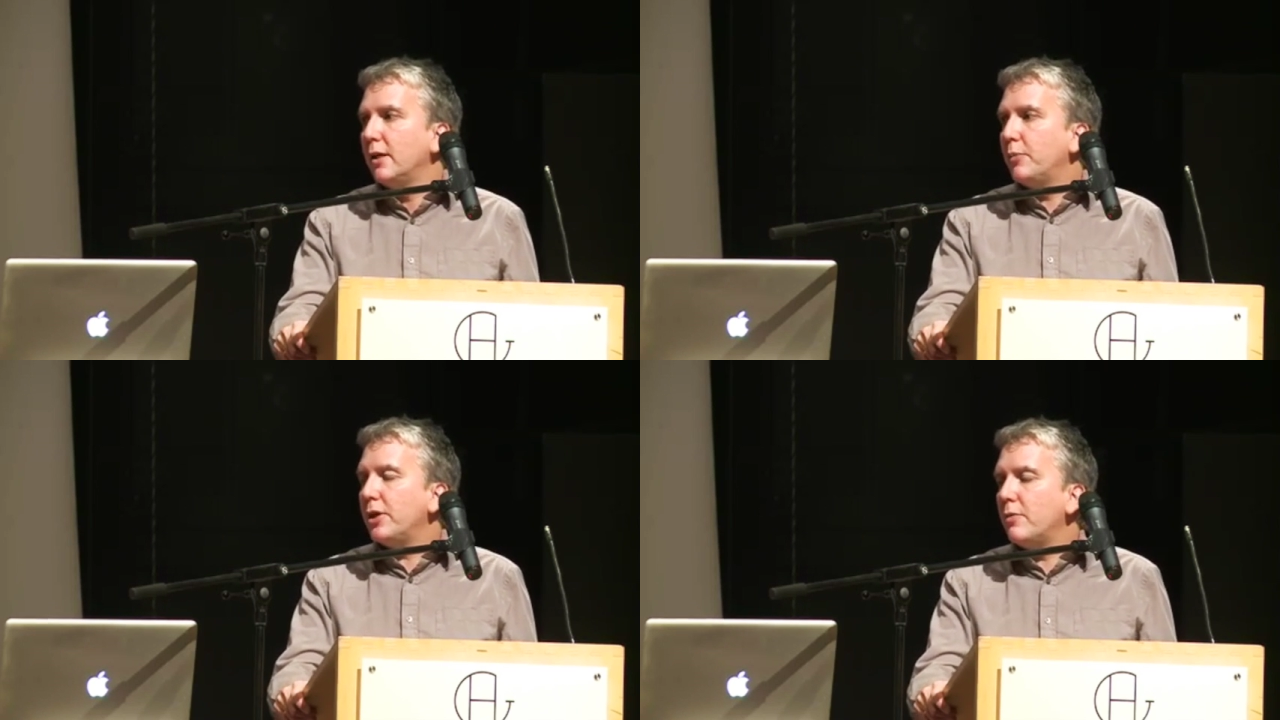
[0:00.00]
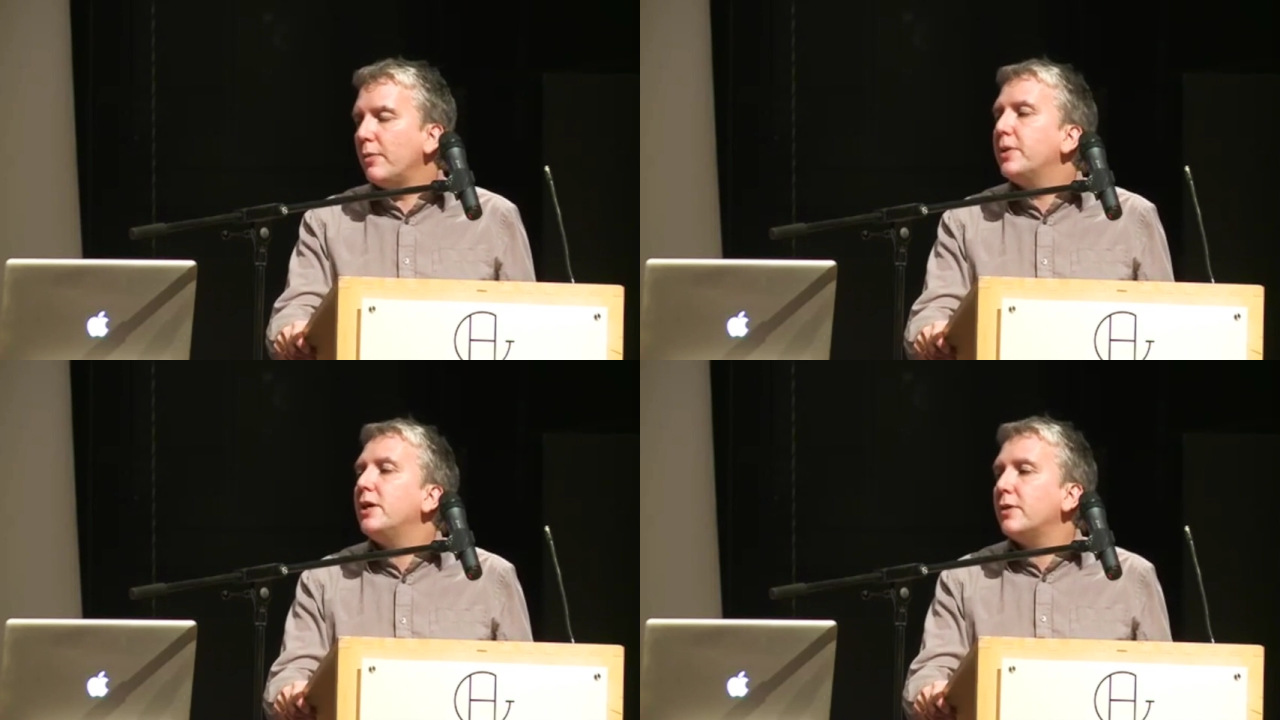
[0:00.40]

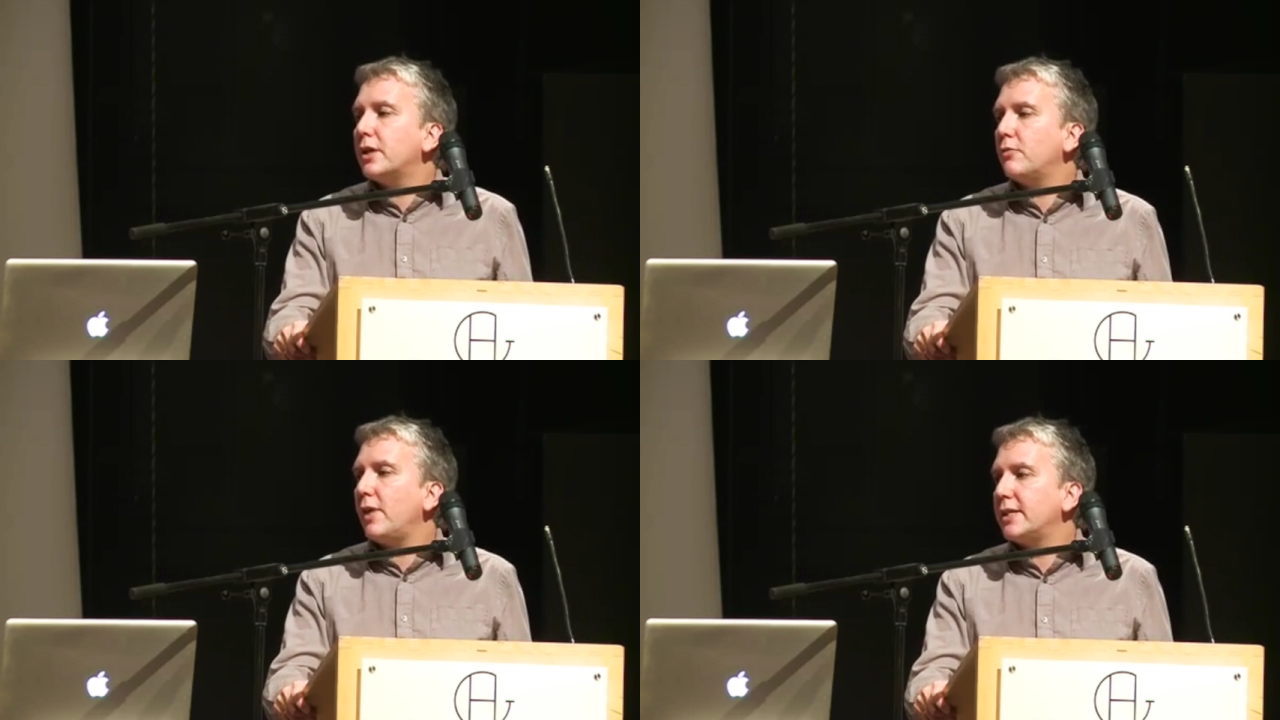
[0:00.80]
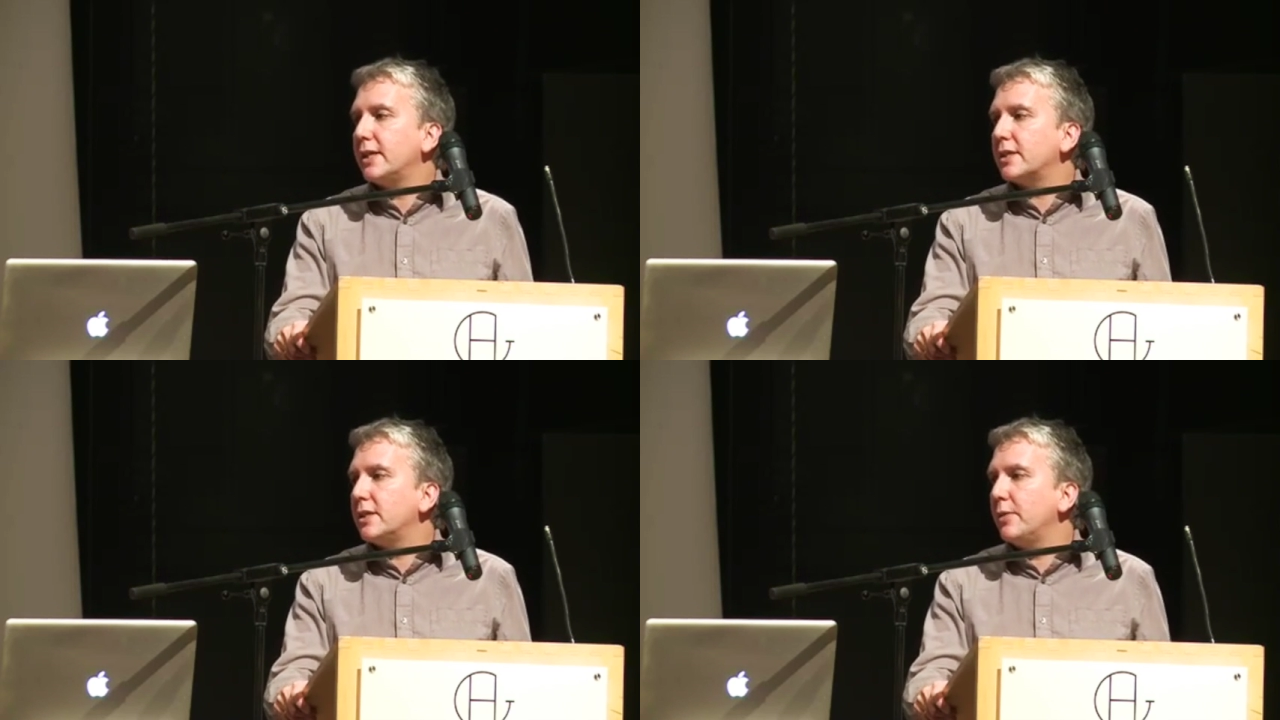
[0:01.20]

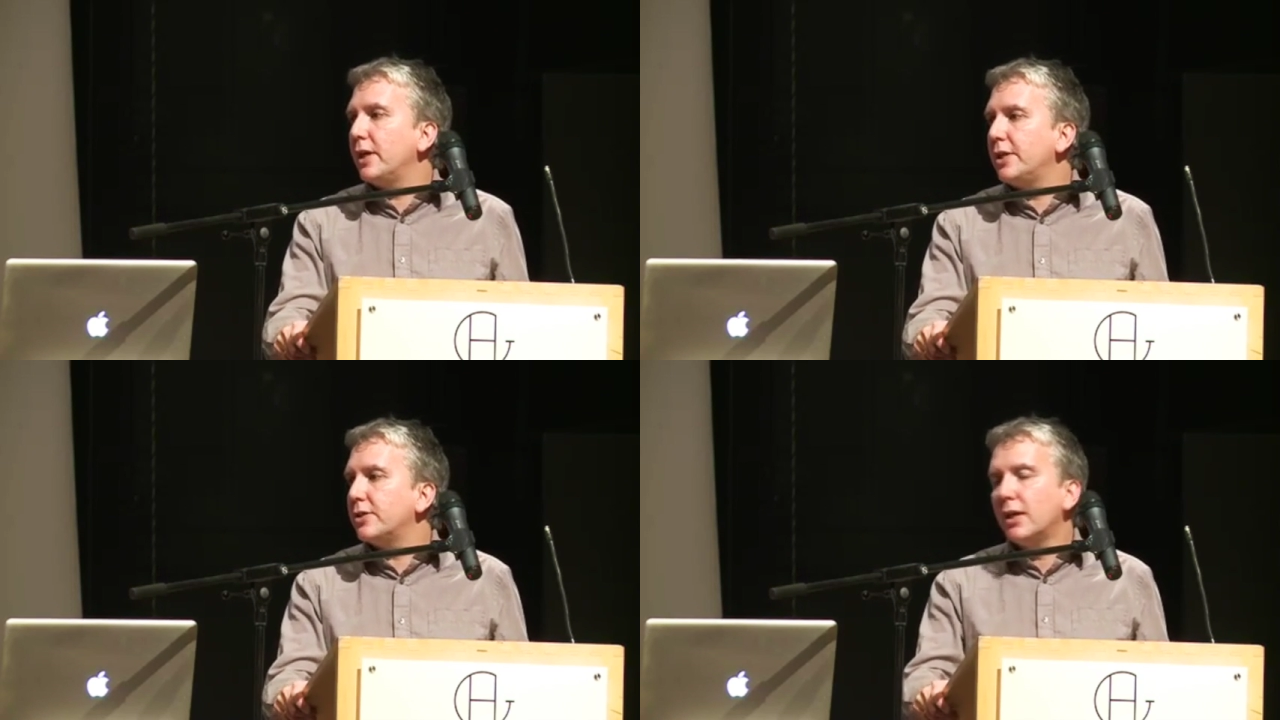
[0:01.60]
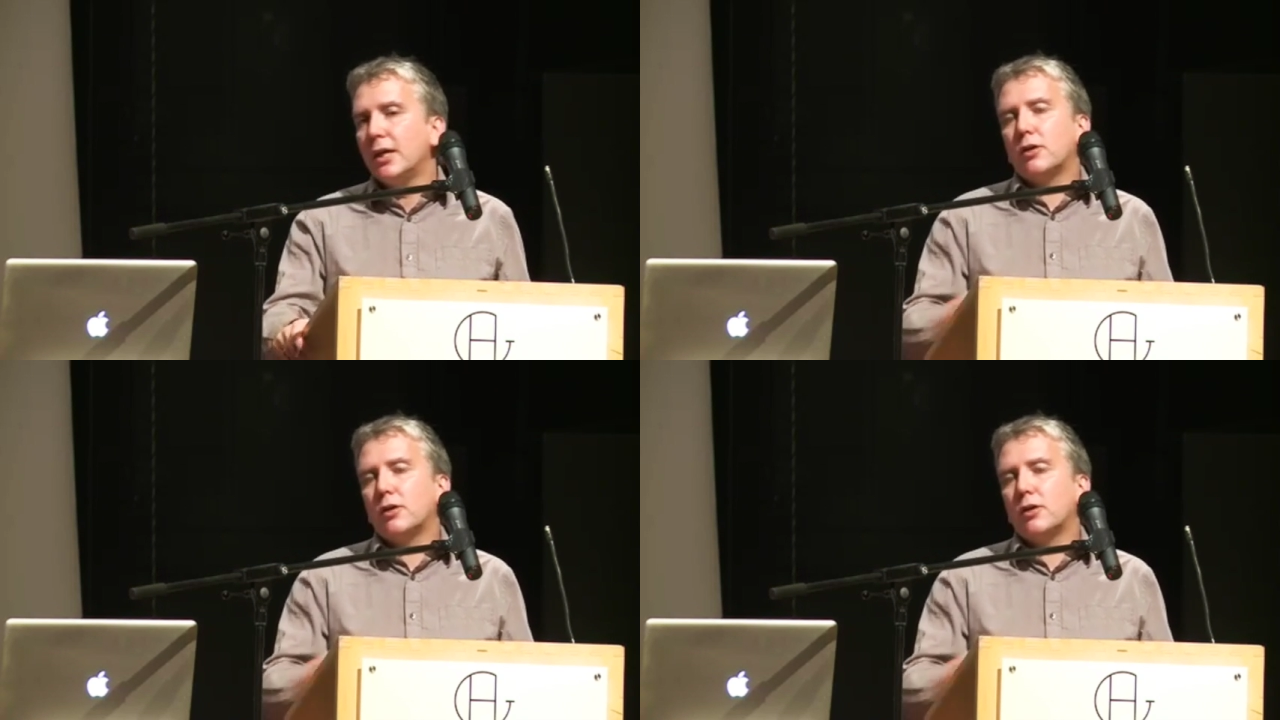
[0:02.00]
bureaucratic simulation,